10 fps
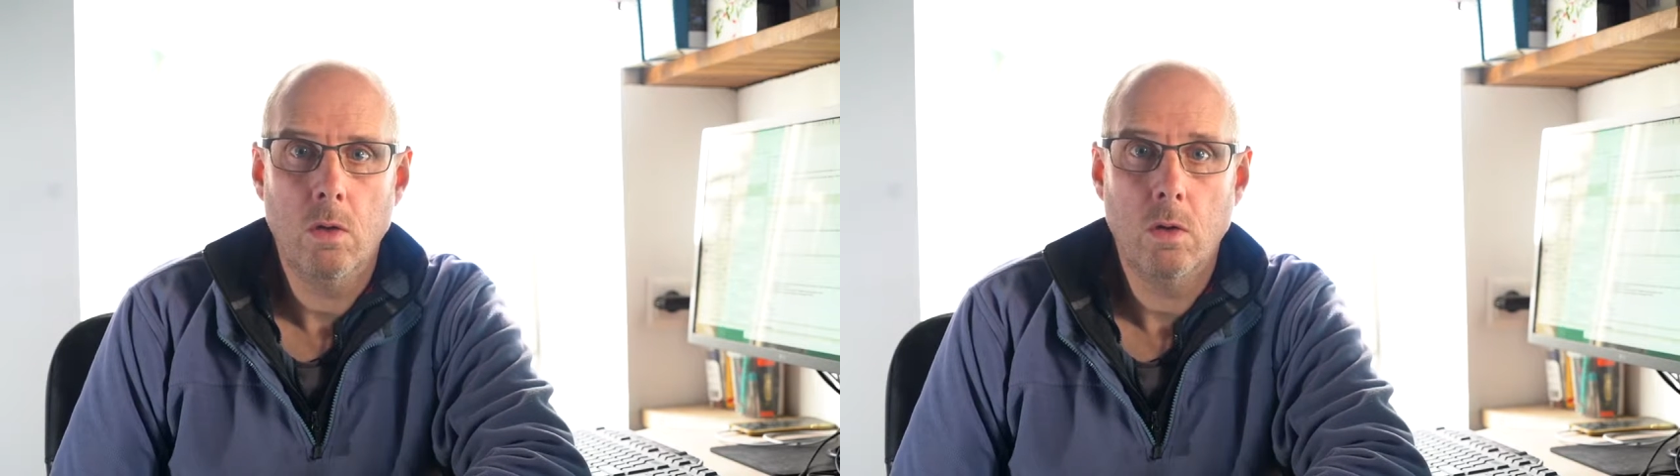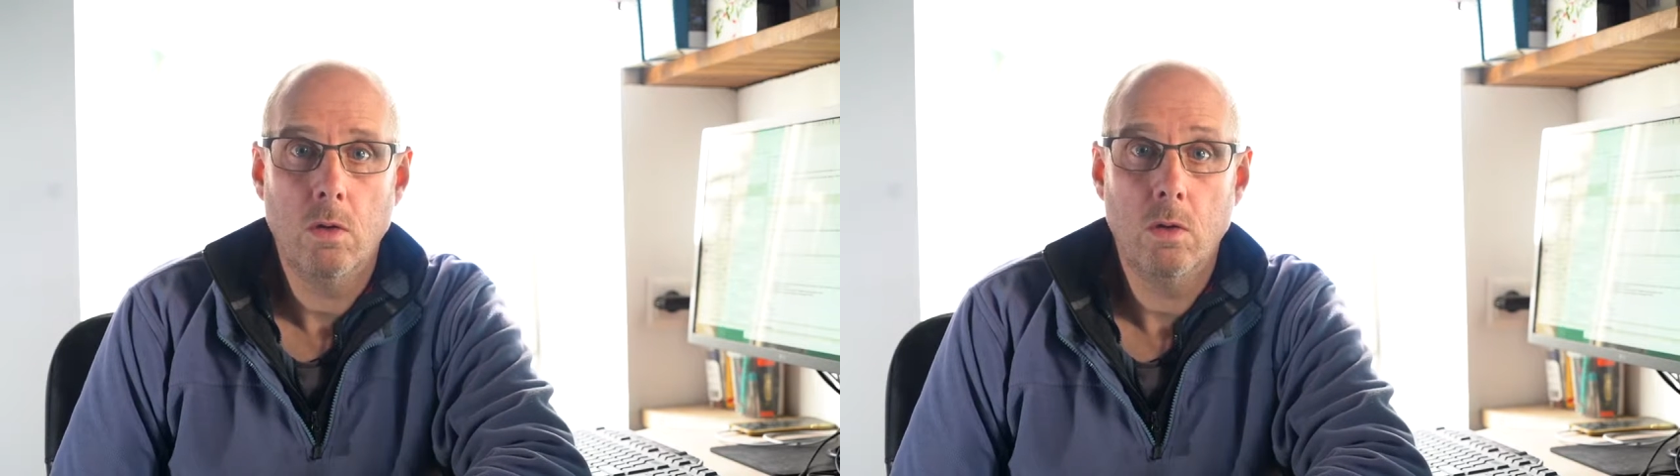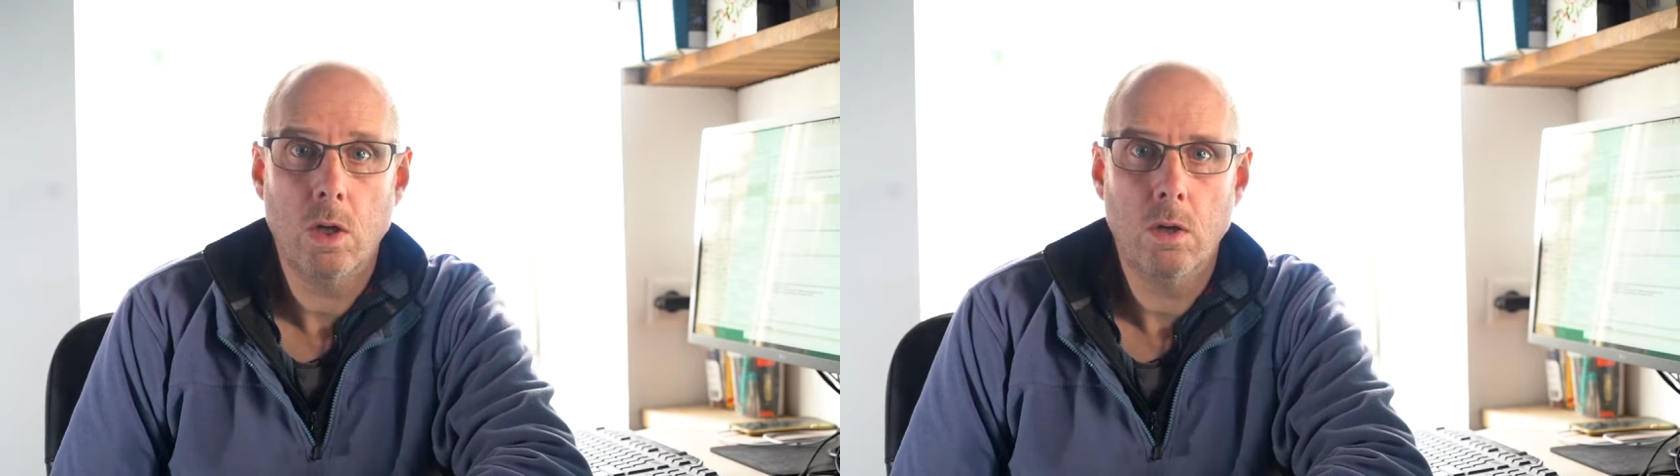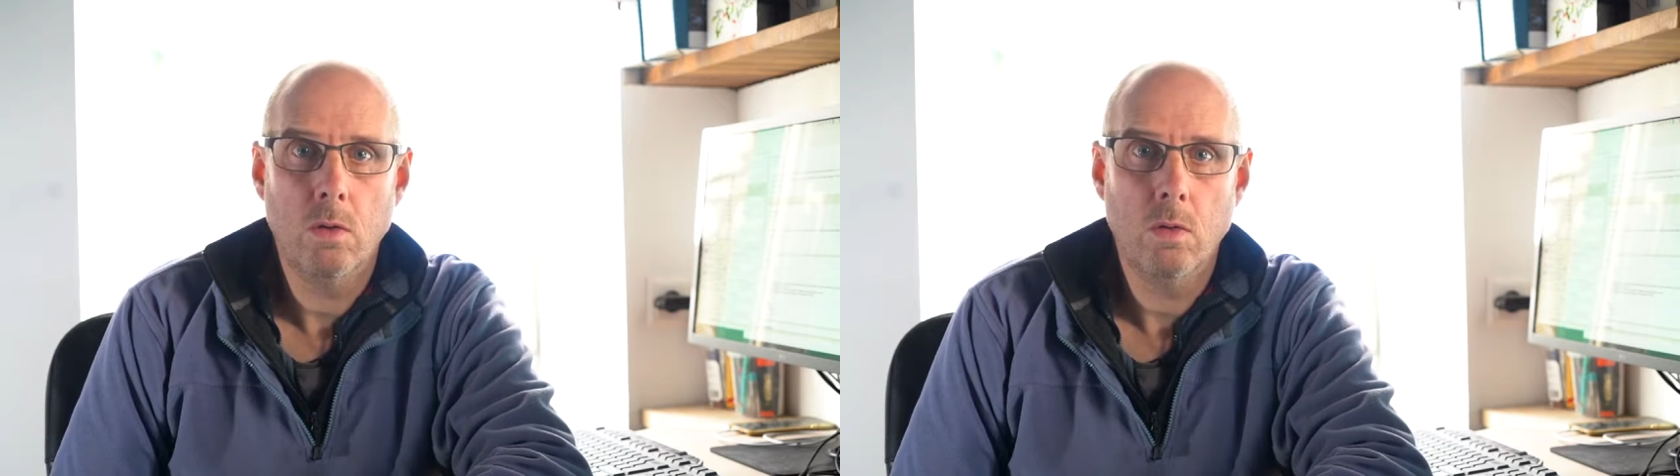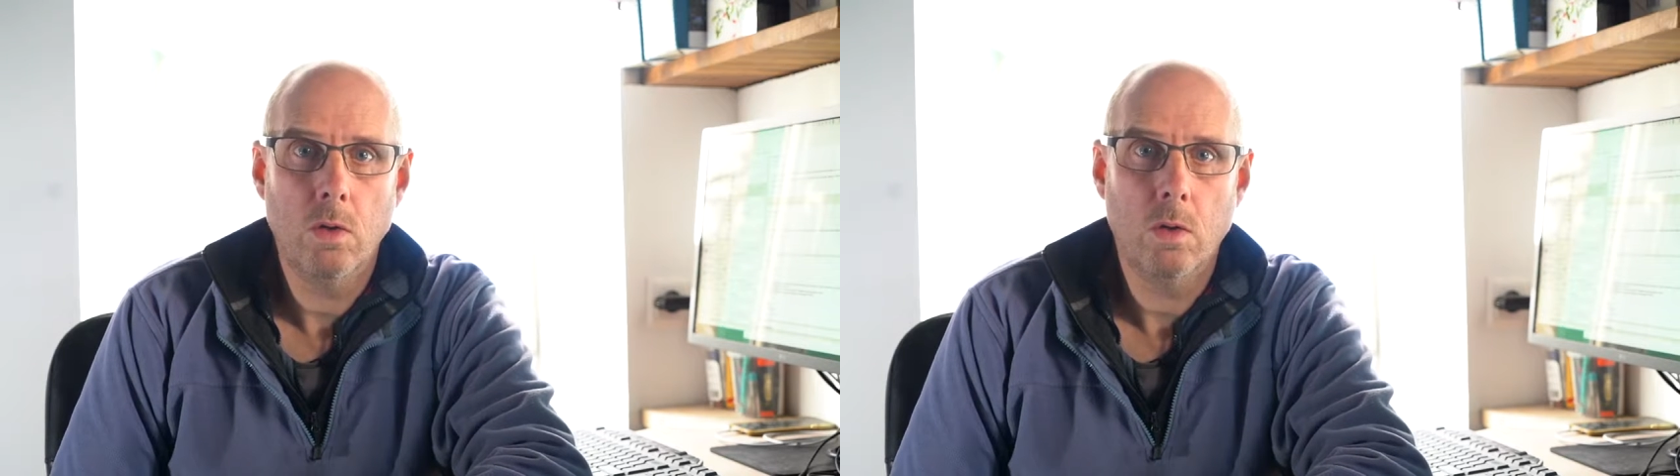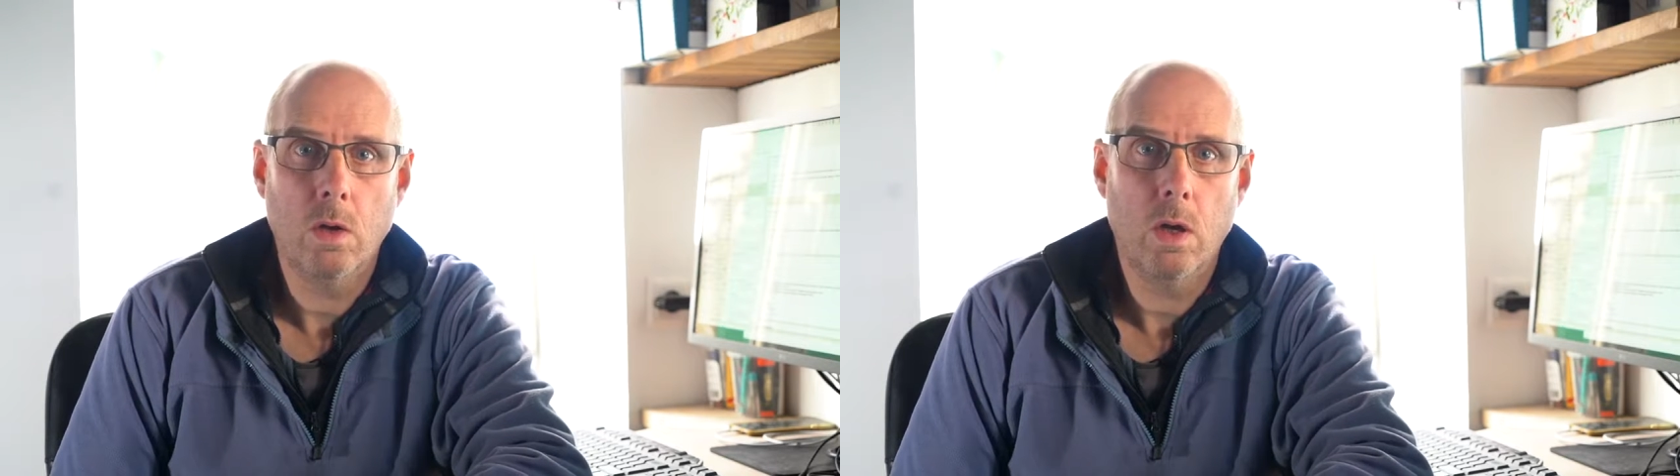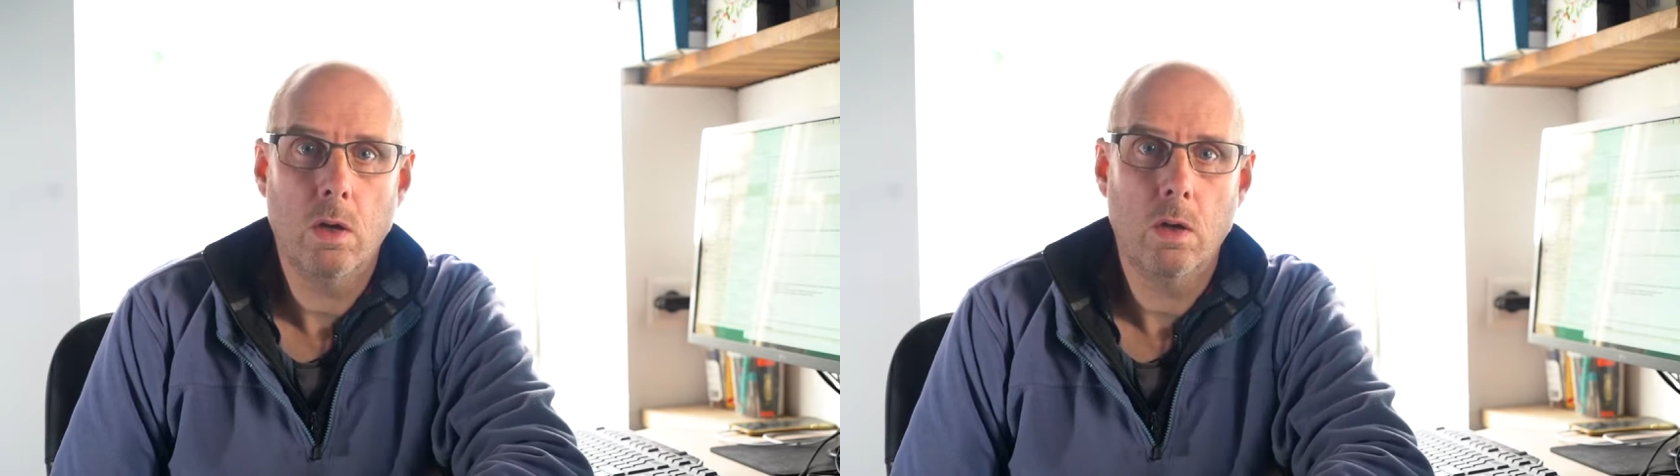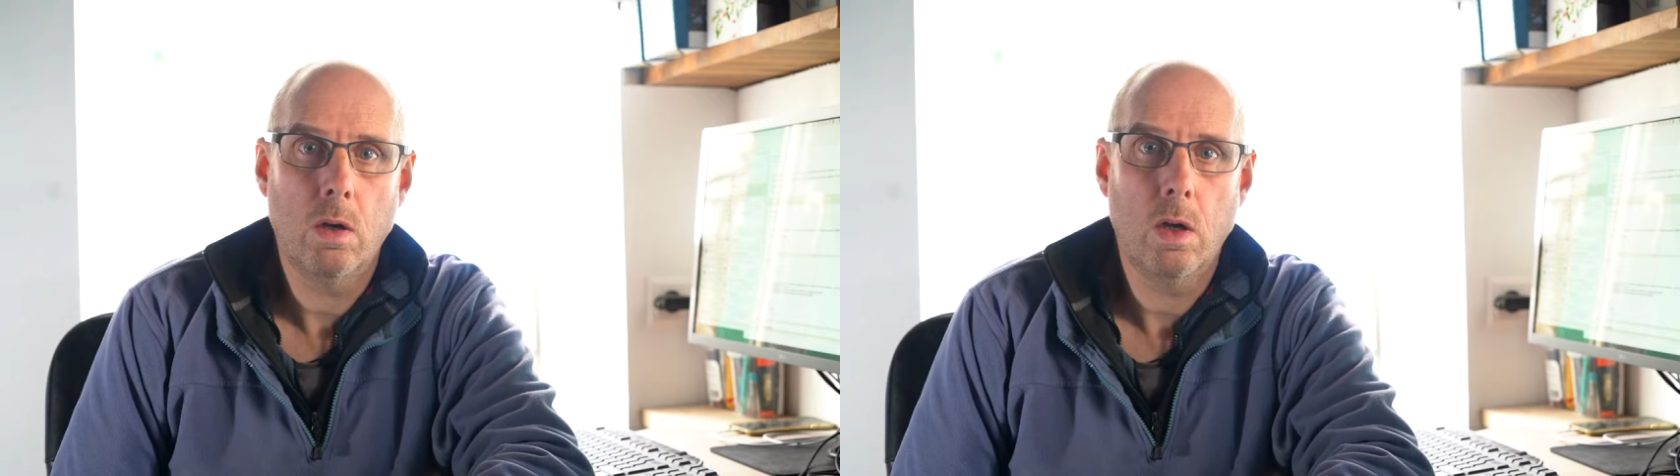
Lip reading: can schedule your harder,